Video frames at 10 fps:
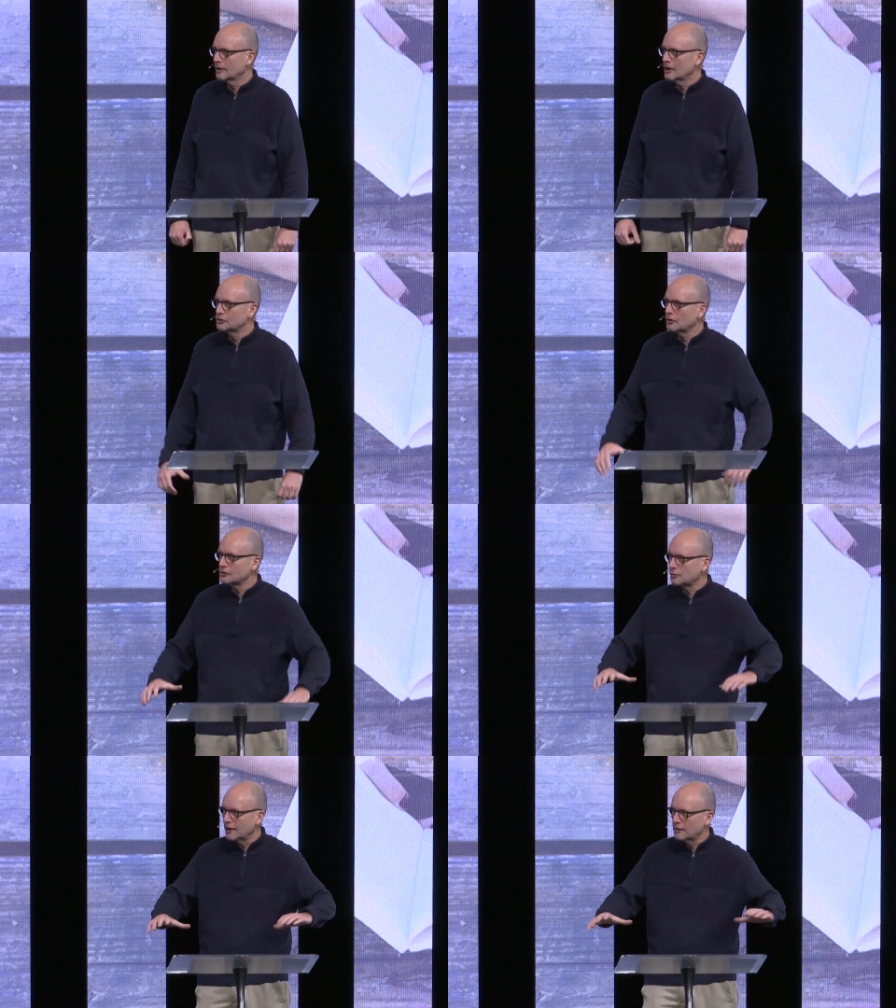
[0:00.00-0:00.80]
So,
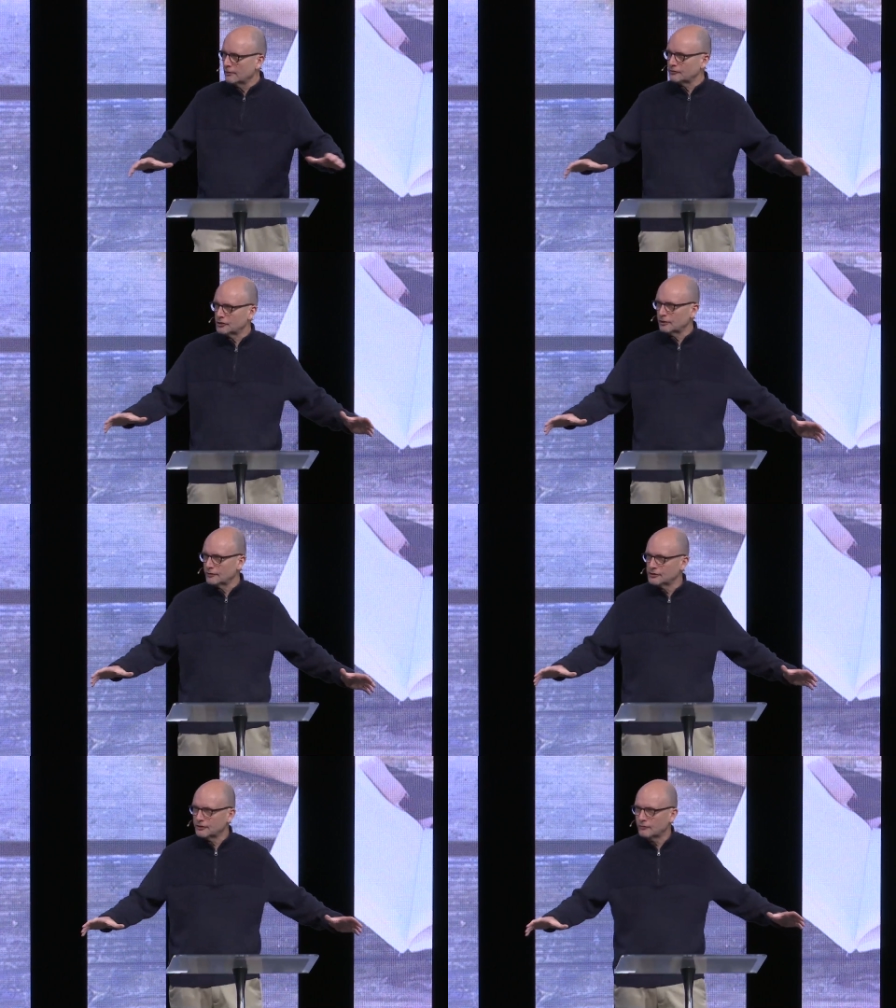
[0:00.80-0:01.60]
this rhythm of
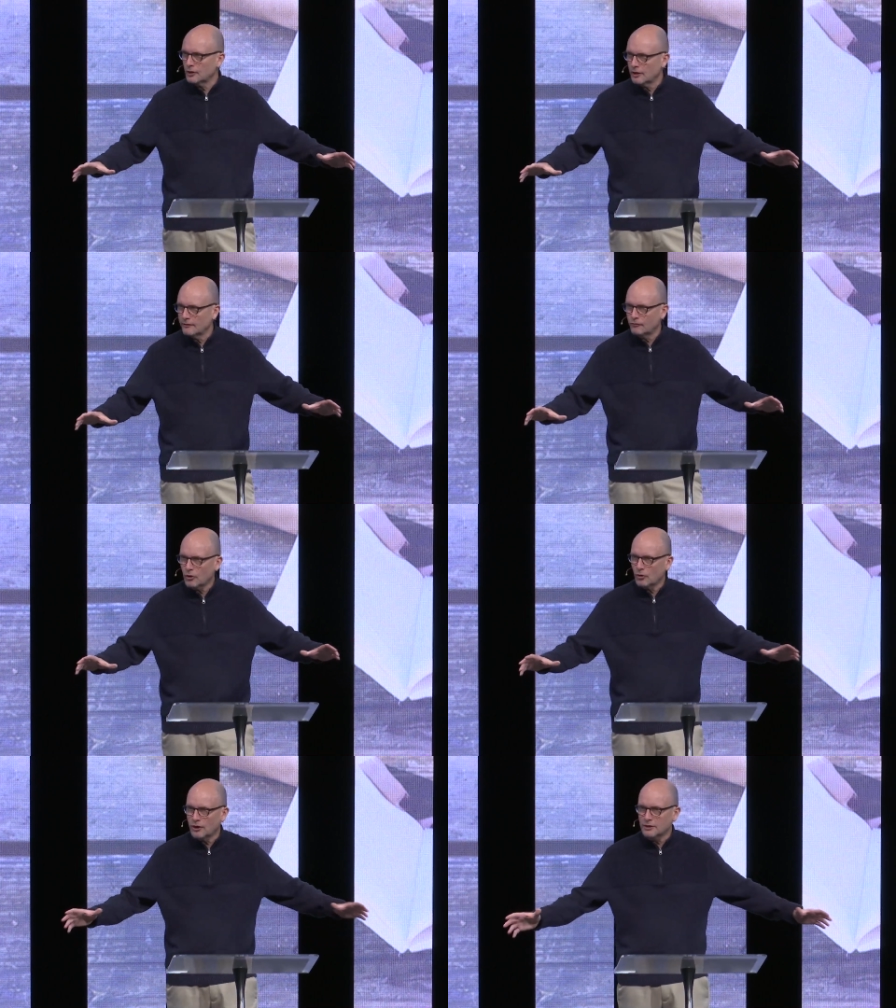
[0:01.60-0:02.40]
service, if we're, if we're
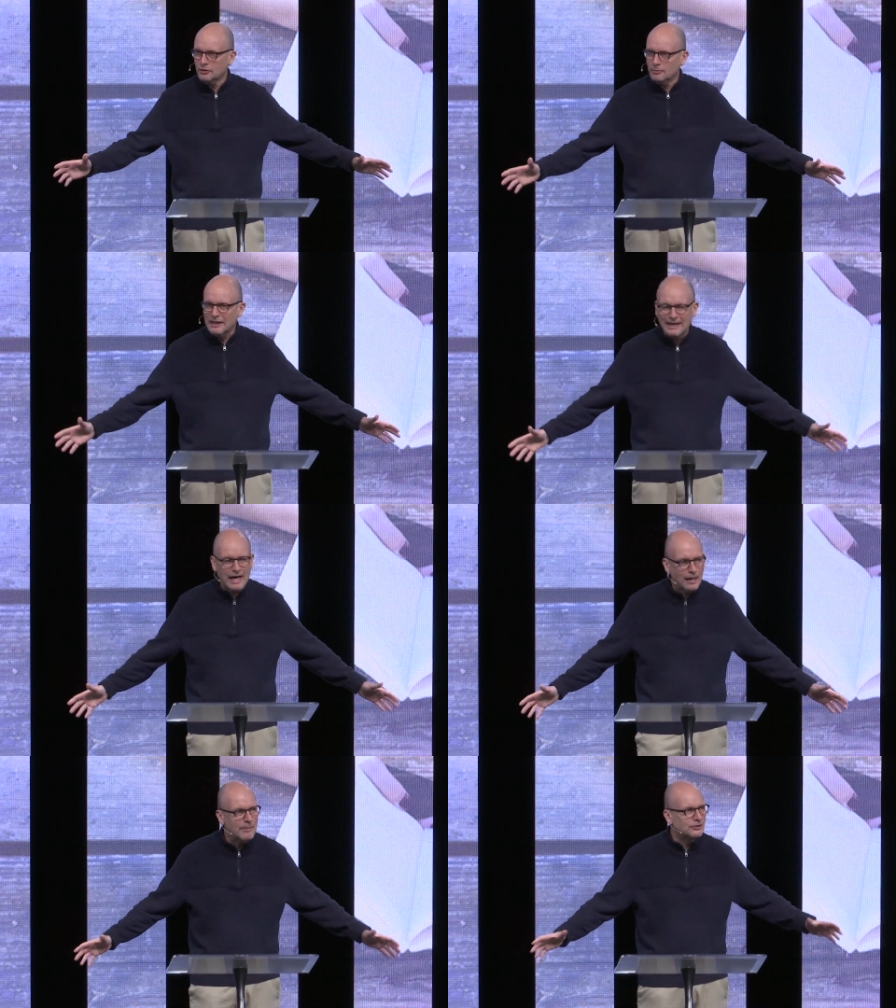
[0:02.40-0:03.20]
going to
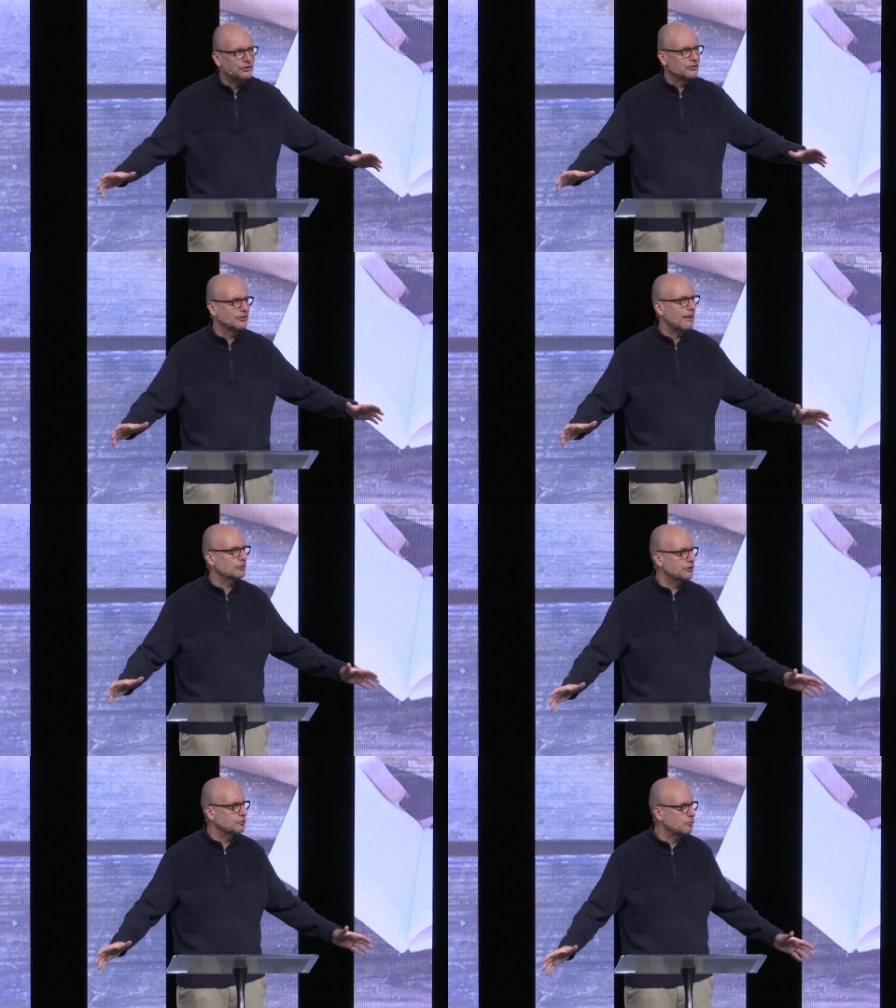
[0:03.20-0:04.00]
become as
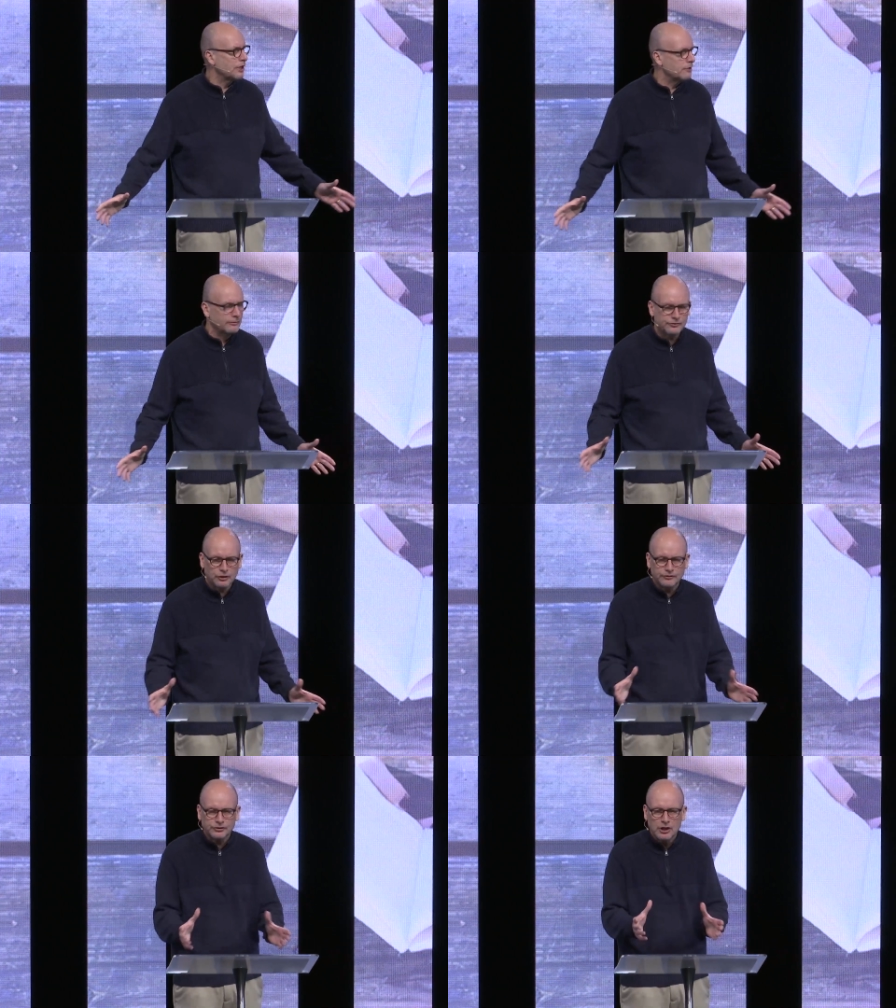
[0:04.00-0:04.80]
disciples, this rhythm of
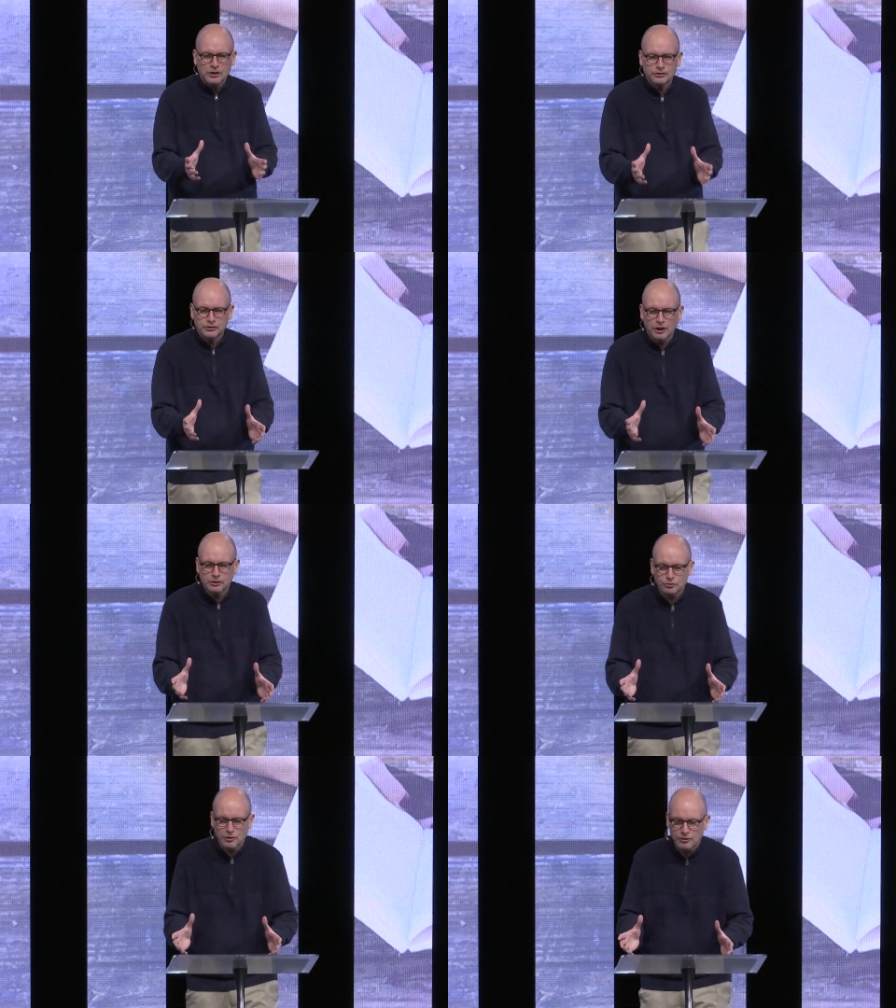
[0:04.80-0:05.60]
service
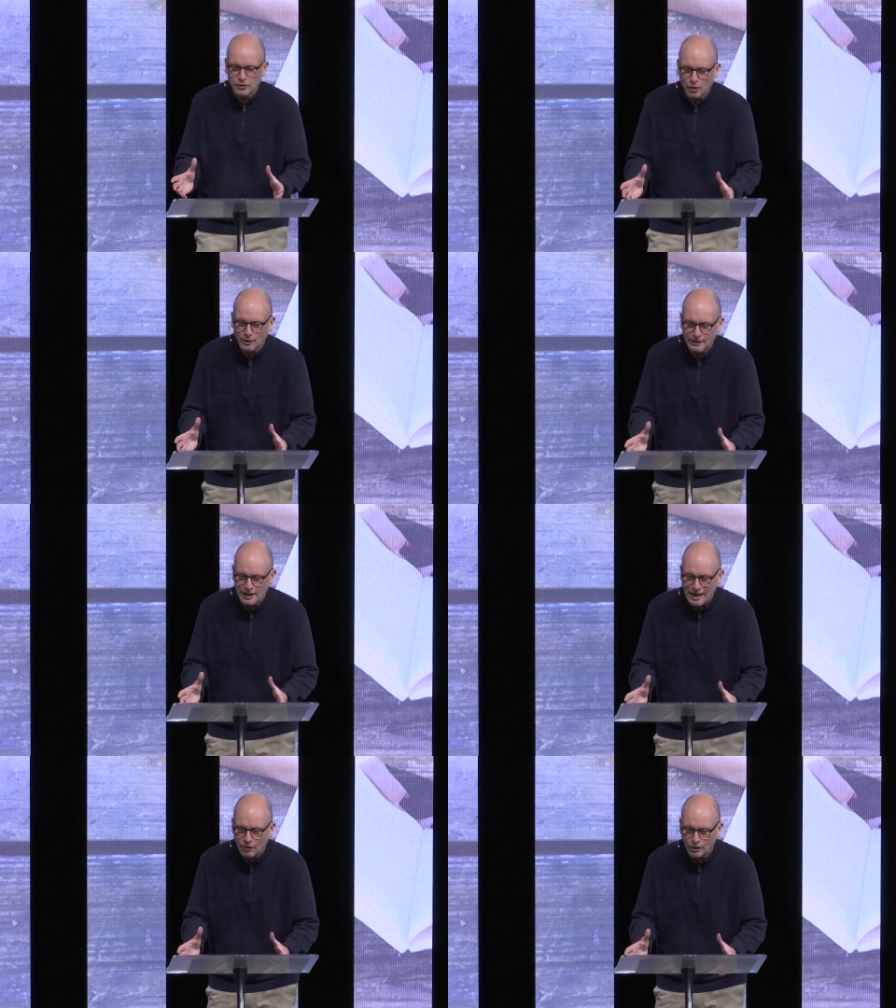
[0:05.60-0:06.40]
starts with knowing
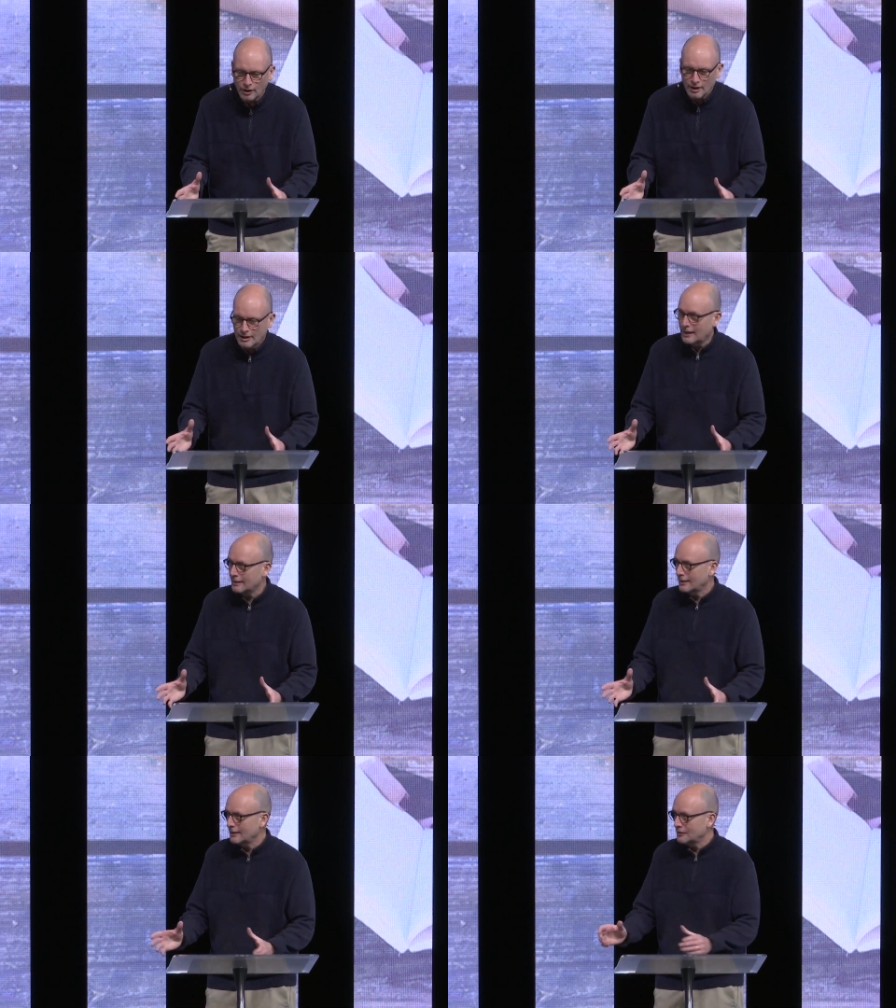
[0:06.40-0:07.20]
our
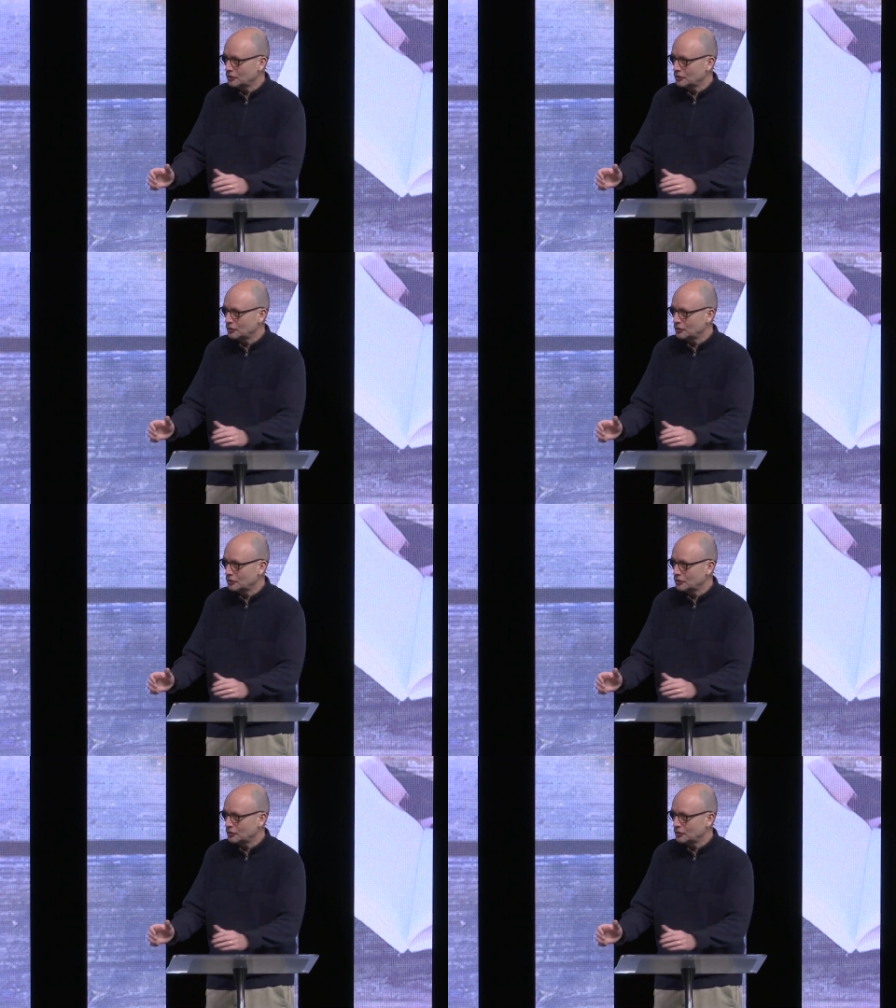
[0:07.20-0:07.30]
identity.